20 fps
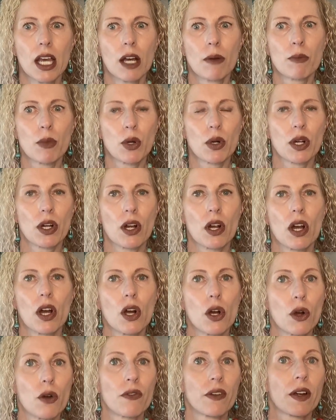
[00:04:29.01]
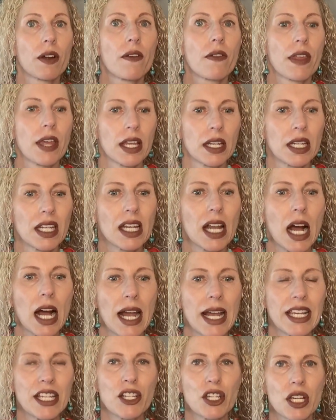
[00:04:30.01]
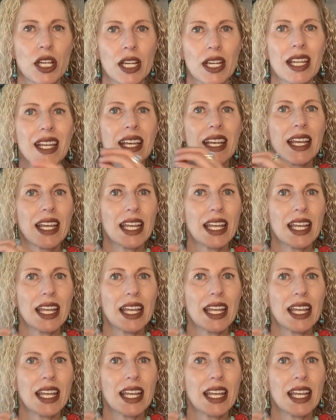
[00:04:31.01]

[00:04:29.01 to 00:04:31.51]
moreover than an IgE